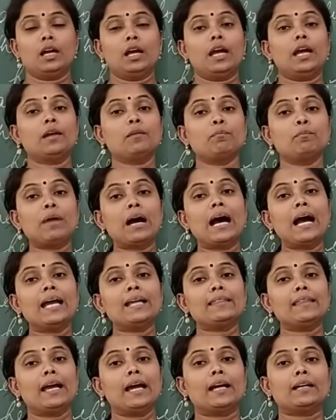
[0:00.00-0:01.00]
and by
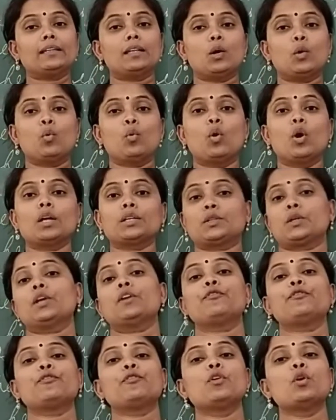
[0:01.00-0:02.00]
that the
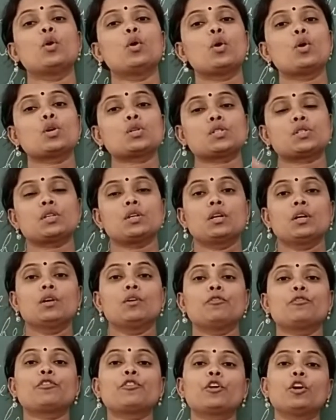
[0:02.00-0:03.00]
water flows
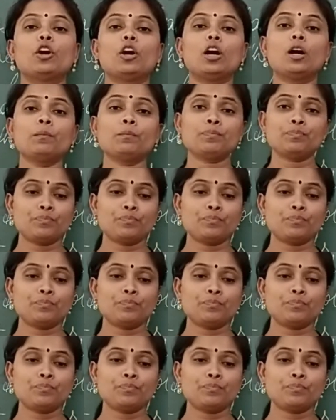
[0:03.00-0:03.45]
from